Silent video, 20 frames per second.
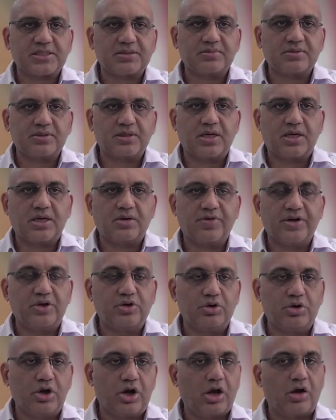We do
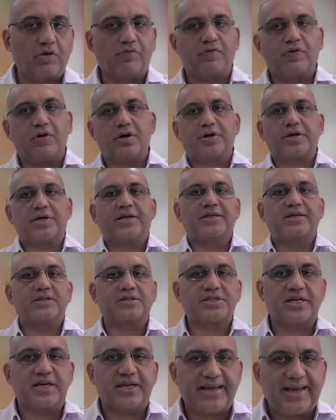a lot of work in
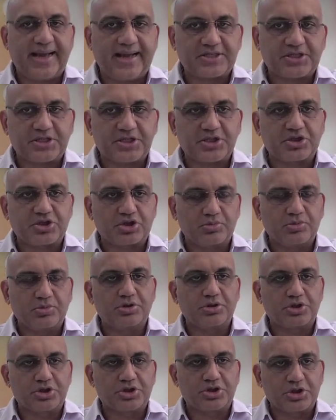city gas
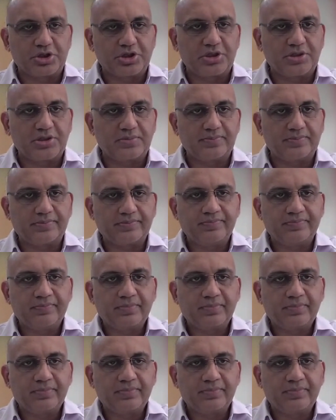distribution.